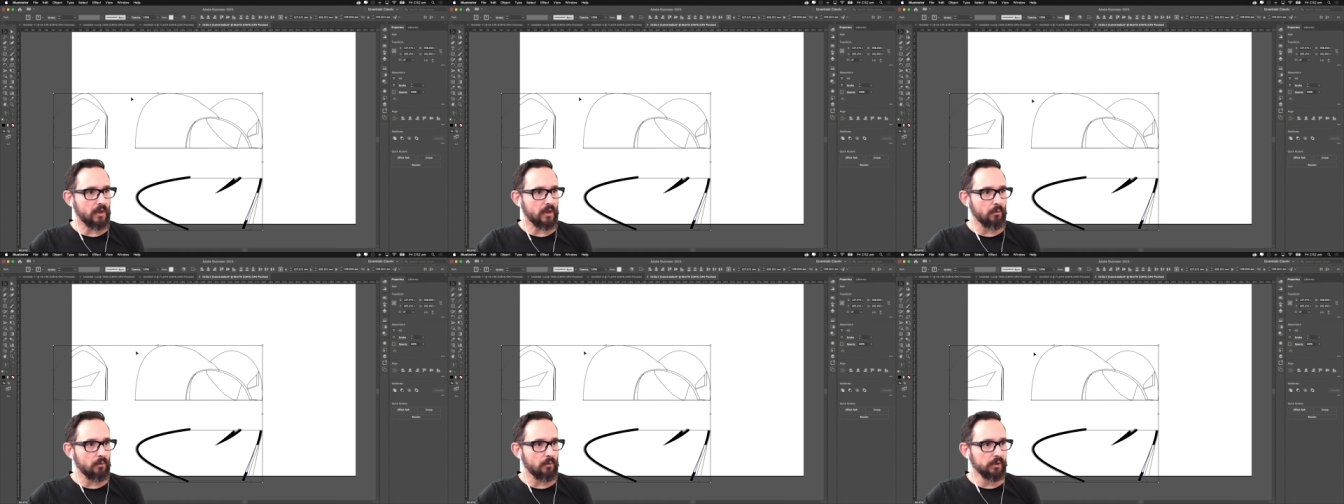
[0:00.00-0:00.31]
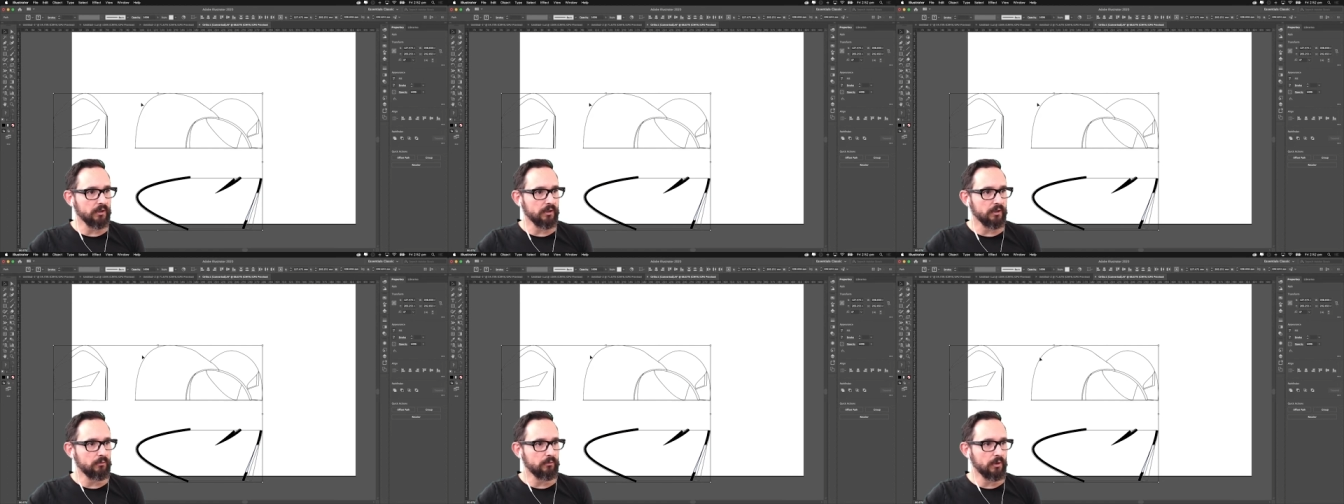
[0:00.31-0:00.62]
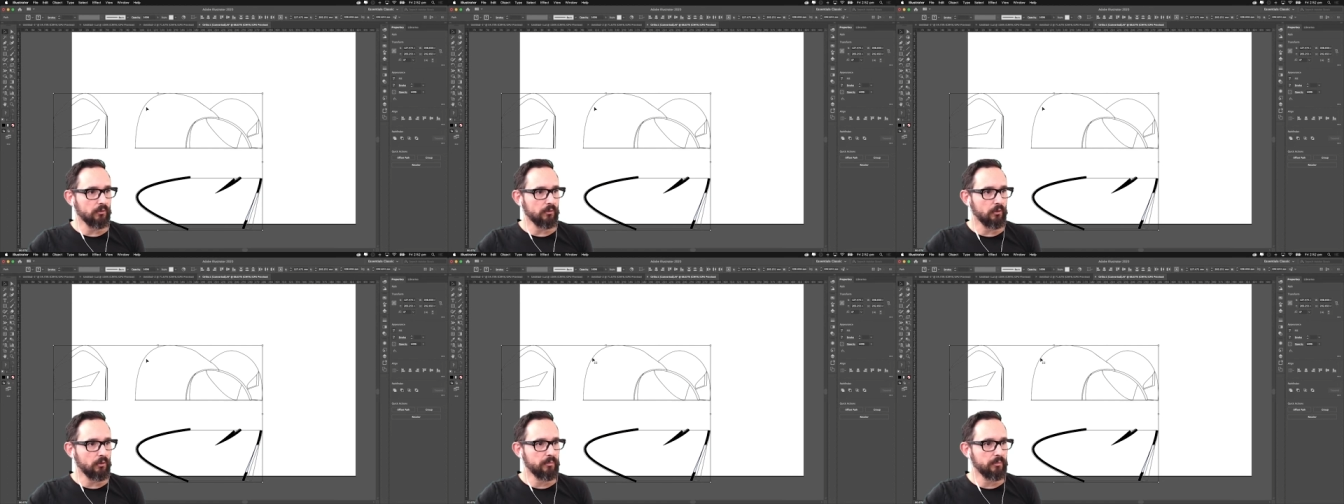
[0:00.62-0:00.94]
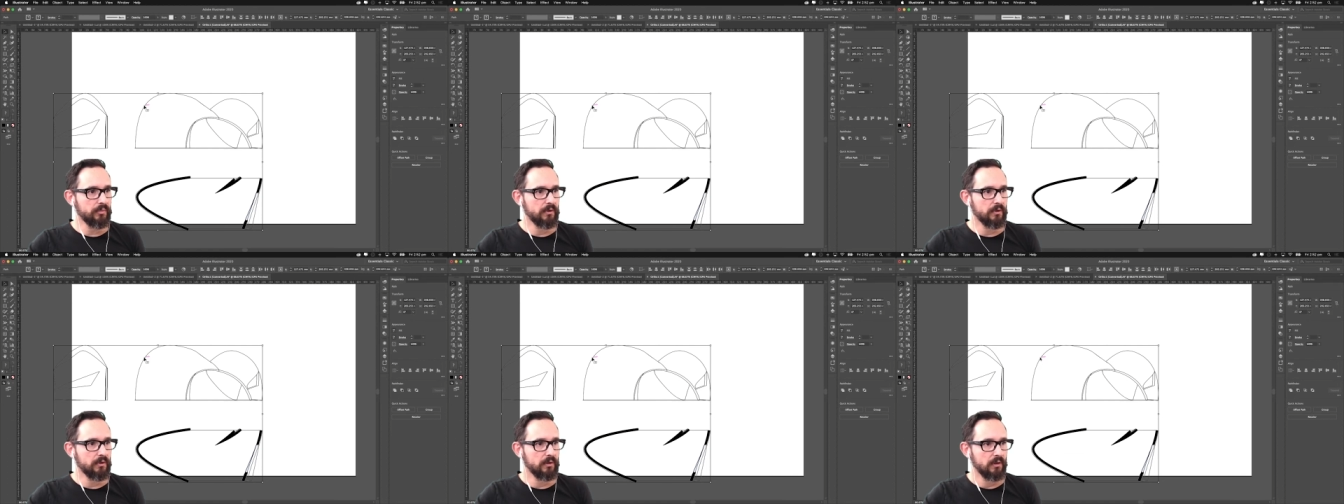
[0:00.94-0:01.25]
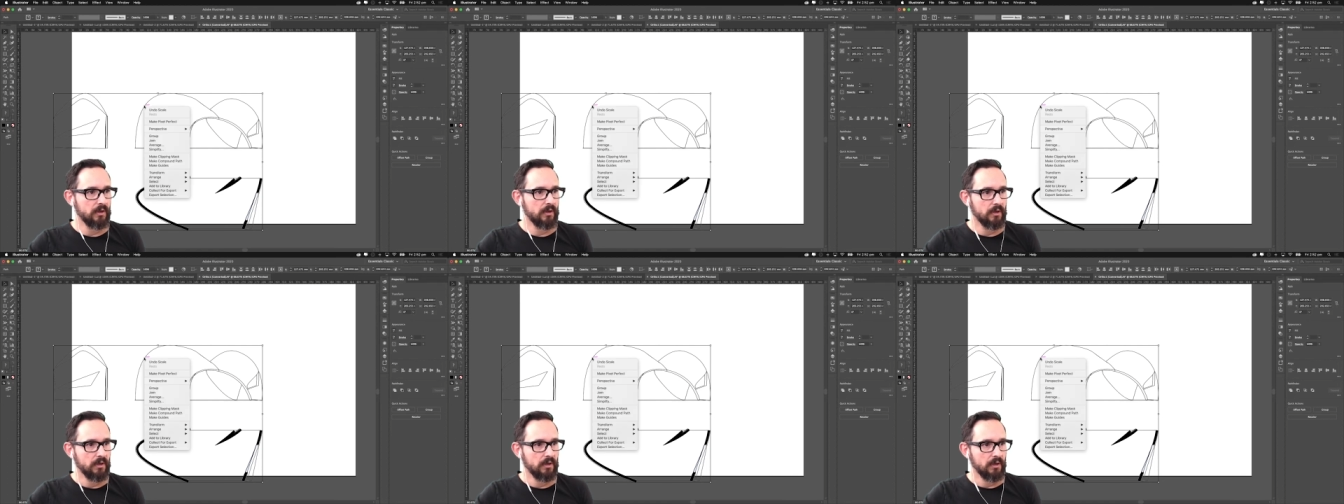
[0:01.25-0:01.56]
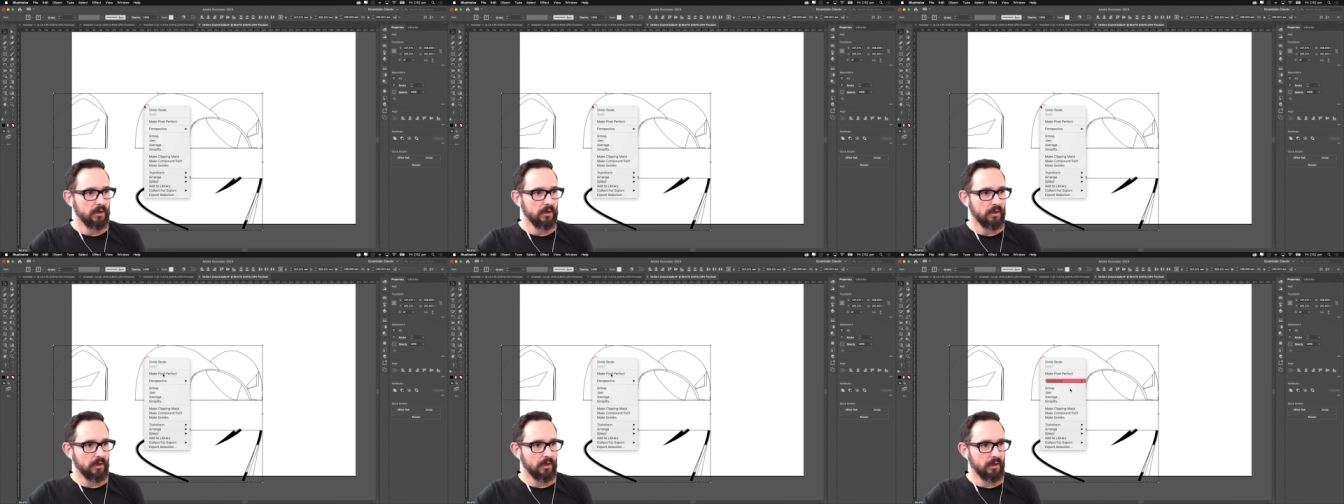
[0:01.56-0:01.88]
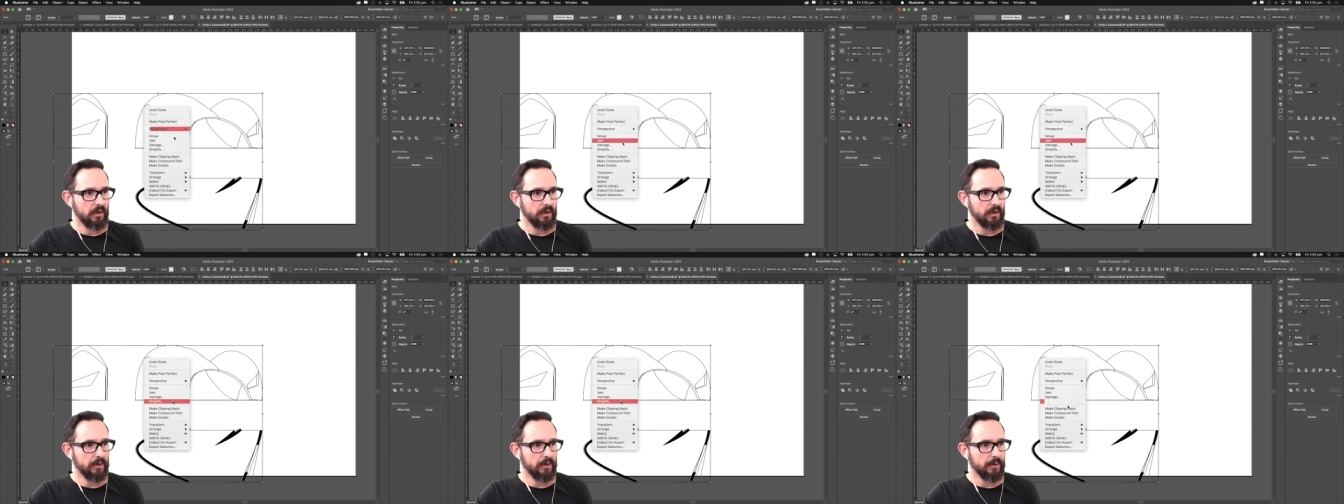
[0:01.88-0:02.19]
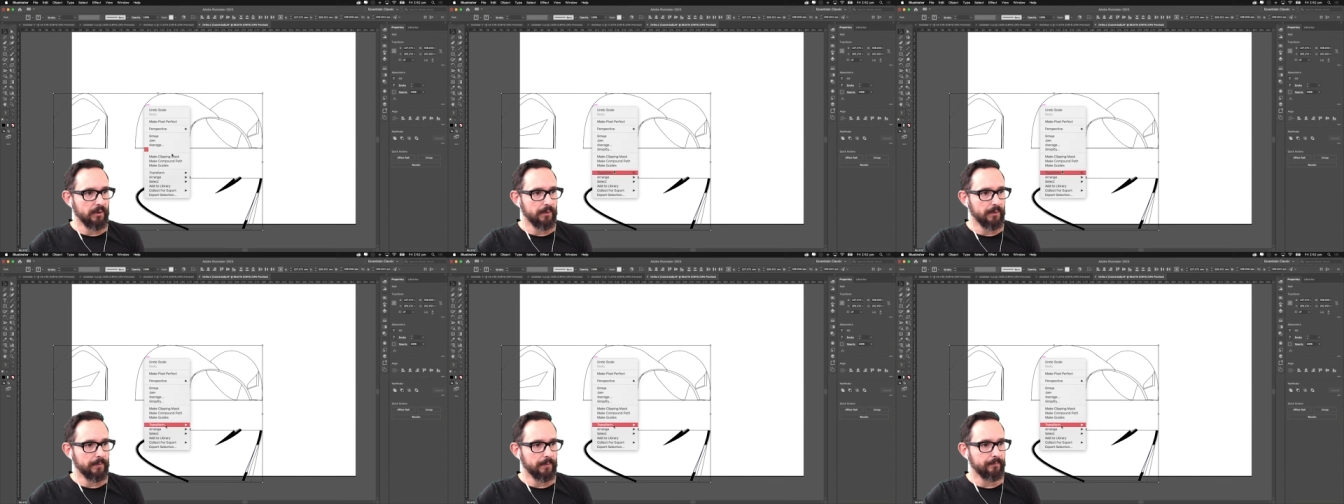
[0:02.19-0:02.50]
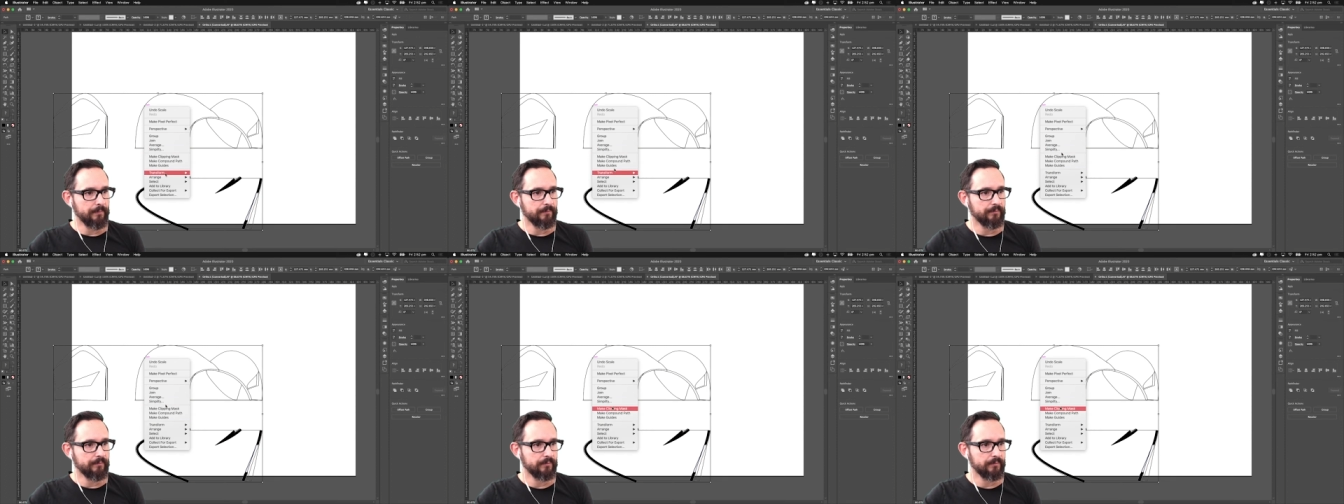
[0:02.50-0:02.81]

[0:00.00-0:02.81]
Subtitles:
We need to ungroup, and